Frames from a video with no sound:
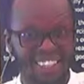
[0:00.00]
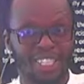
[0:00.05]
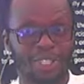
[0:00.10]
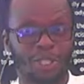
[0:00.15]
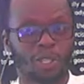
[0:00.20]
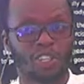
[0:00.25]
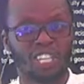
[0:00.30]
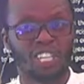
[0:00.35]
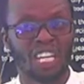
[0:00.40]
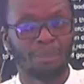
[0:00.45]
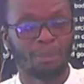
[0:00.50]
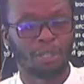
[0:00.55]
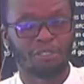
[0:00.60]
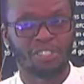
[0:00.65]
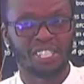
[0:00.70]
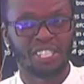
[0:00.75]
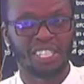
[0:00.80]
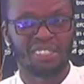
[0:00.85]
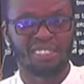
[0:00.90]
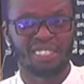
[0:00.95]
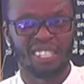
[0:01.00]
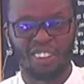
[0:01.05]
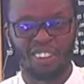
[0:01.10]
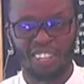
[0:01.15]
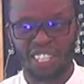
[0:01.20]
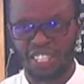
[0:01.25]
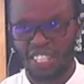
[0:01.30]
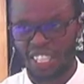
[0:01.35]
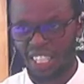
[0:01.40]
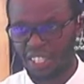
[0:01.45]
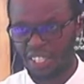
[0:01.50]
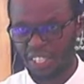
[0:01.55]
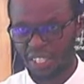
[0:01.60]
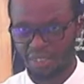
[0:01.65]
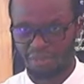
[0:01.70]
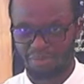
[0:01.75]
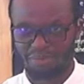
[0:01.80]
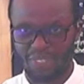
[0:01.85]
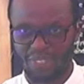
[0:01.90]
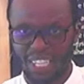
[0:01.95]
total number of seats in our church.
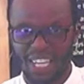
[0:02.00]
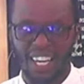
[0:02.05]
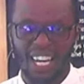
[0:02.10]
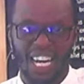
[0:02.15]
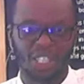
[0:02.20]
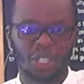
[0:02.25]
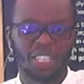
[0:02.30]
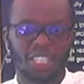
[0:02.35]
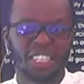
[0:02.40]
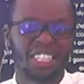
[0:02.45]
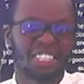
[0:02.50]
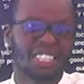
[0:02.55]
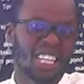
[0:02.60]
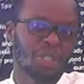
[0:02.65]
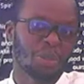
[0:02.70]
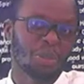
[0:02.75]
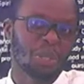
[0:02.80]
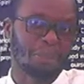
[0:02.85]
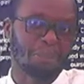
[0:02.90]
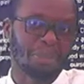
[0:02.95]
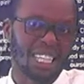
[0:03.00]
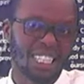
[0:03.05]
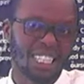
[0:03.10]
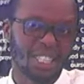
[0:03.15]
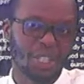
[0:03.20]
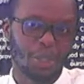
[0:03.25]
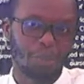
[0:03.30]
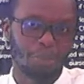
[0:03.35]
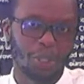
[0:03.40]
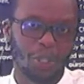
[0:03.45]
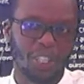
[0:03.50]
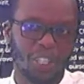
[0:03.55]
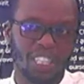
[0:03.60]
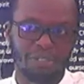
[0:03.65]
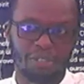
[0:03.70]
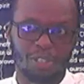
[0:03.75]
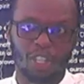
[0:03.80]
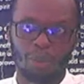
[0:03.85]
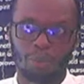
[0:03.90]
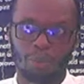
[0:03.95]
Actually, the church we are planning to build, if
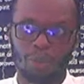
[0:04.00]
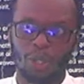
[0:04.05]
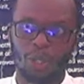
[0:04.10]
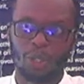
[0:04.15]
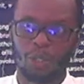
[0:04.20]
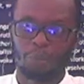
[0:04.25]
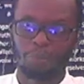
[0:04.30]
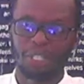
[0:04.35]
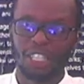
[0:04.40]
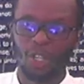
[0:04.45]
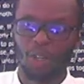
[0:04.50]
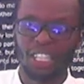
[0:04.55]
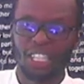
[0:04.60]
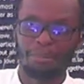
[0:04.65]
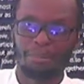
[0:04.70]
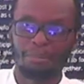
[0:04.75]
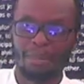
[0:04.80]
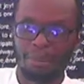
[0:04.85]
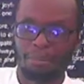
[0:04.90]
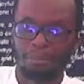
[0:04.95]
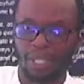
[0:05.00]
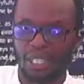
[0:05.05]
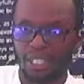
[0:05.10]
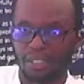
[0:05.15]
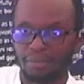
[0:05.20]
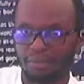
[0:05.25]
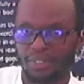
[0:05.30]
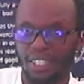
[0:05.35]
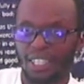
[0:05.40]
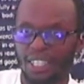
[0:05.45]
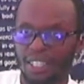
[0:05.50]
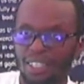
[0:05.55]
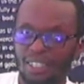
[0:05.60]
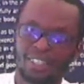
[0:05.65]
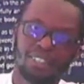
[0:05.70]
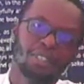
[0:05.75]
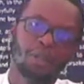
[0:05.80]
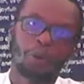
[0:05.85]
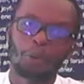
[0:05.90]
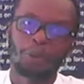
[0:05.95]
Solomon was to be the only member,
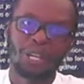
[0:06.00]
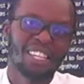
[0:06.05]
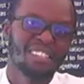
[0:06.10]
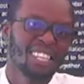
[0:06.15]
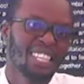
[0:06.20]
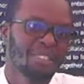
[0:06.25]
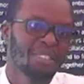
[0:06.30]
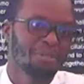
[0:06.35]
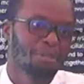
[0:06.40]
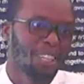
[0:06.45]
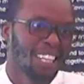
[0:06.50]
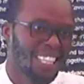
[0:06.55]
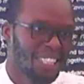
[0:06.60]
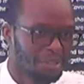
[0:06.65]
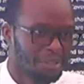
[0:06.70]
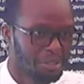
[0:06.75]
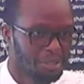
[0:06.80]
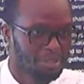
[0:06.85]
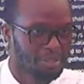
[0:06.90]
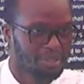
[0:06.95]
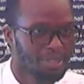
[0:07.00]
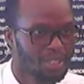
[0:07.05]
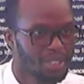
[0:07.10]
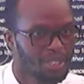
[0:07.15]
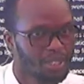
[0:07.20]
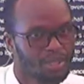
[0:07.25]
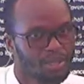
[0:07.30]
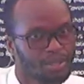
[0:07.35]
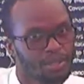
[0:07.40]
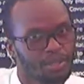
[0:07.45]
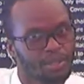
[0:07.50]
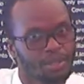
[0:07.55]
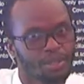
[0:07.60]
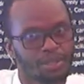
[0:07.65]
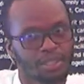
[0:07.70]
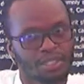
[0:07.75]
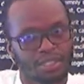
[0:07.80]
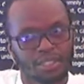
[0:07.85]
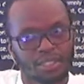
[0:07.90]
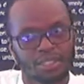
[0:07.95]
we are set for life.
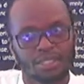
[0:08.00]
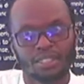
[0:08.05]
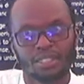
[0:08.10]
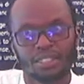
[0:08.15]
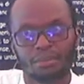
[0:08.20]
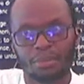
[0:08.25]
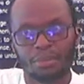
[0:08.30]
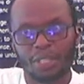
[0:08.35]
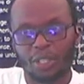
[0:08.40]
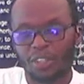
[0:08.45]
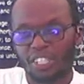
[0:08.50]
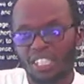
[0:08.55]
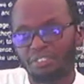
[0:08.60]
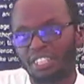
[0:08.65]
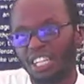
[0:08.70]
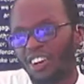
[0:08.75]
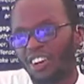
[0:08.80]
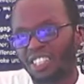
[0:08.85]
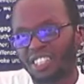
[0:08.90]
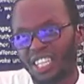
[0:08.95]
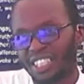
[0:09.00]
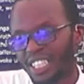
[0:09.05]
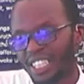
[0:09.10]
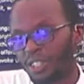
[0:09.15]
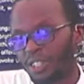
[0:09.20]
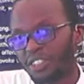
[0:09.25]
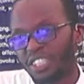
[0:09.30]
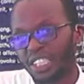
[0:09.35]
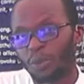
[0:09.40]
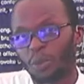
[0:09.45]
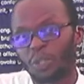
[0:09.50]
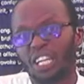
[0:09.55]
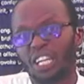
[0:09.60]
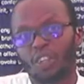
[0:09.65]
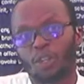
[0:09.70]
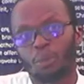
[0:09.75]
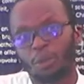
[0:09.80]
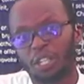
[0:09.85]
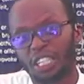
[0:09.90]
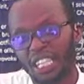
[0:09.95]
Because even our church, I don't think, would
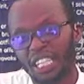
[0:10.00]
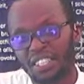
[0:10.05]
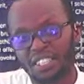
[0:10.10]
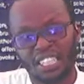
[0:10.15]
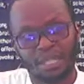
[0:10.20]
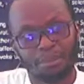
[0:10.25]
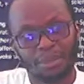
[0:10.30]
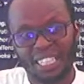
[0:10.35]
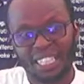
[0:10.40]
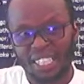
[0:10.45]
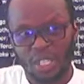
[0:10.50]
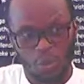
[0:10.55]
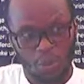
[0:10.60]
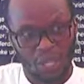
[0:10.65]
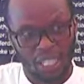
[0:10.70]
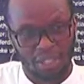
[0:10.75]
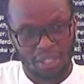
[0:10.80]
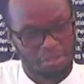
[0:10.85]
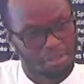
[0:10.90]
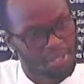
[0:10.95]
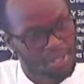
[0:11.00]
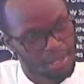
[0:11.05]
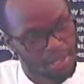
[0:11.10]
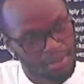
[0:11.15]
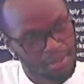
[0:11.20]
accommodate him and his wives.